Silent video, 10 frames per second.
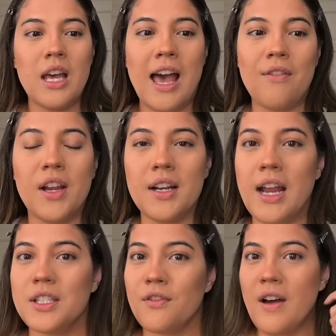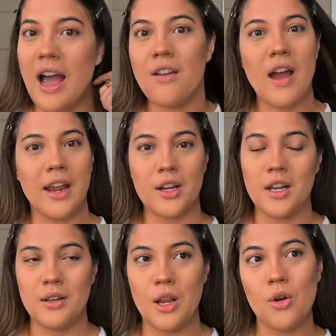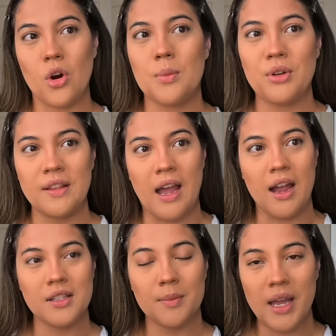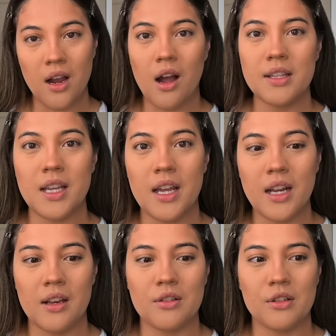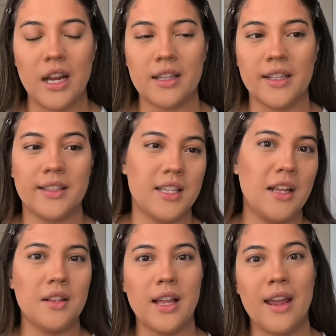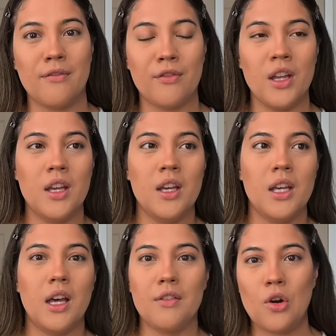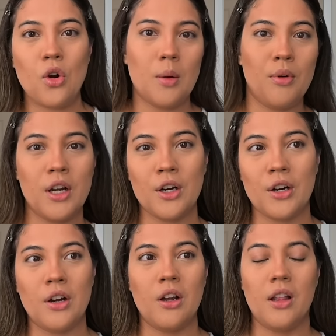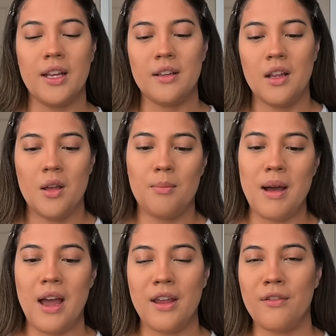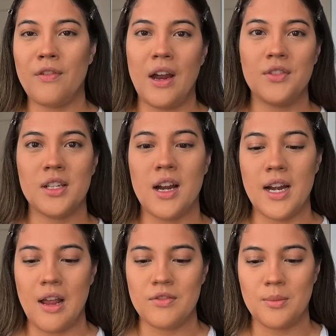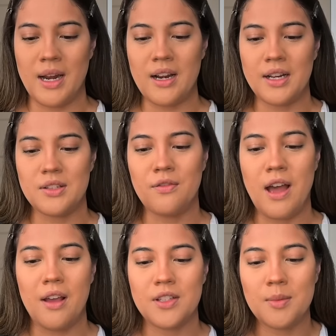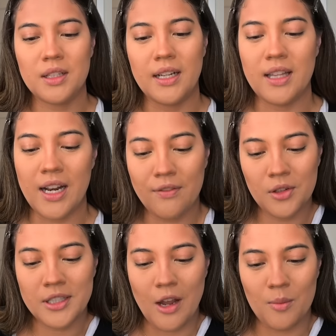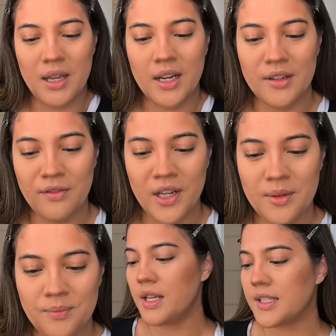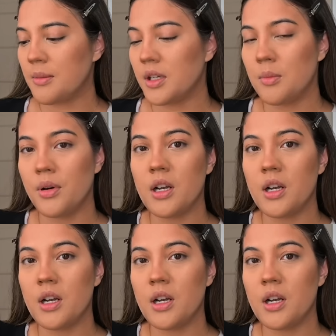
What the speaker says: having a 9 to 5, I could incorporate that into my content and create like day in the life of a corporate girl and my 5 to 9 after my 9 to 5, something like that. I feel like that would be kind of fun. Next, I'm gonna put